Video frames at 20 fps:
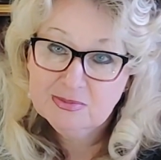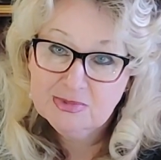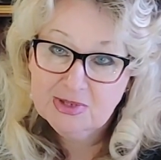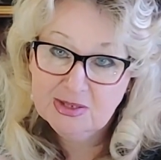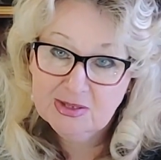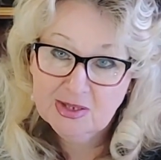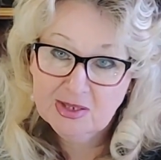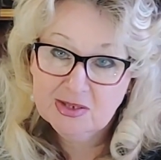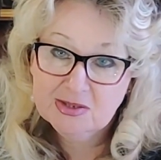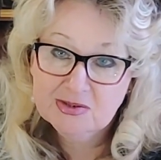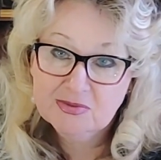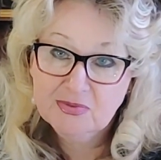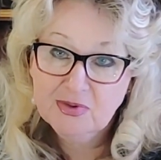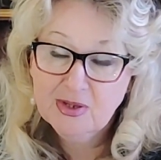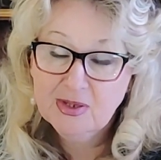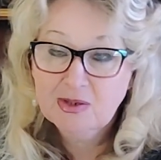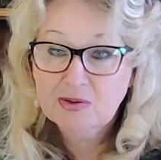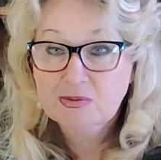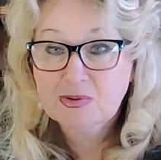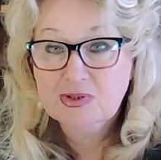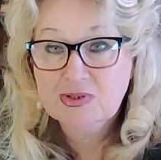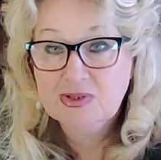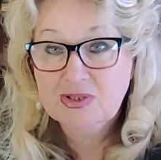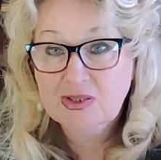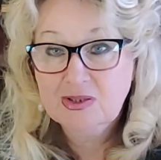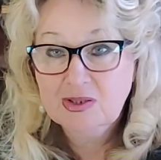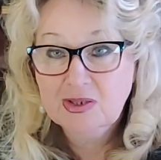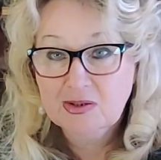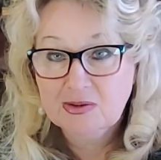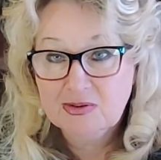the next thing was
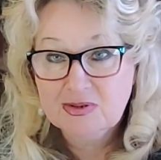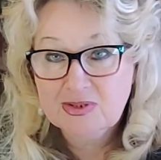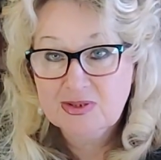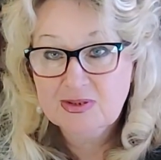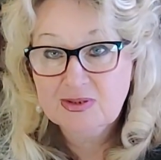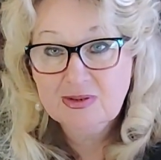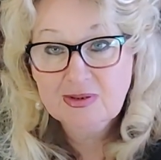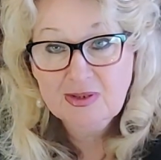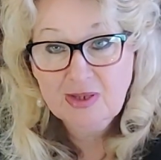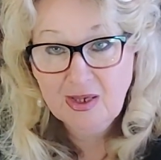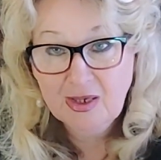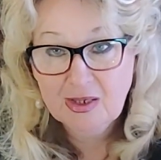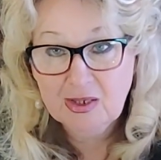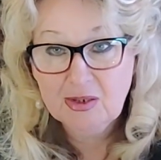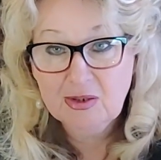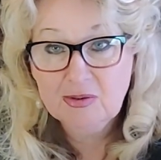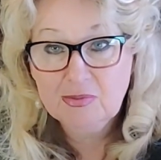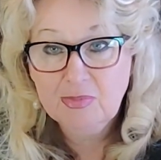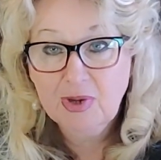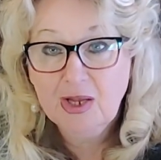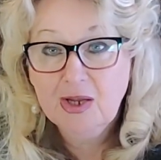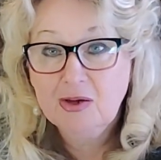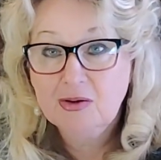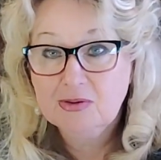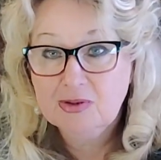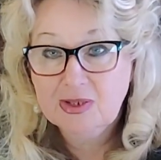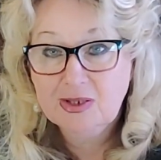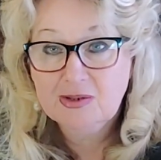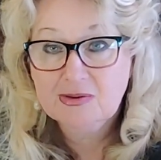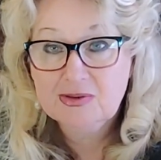the nurse, young
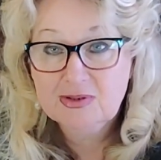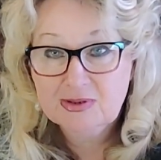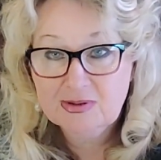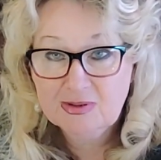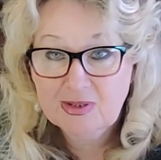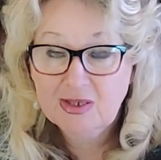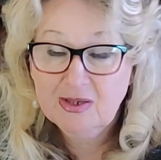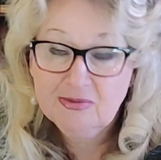male nurse.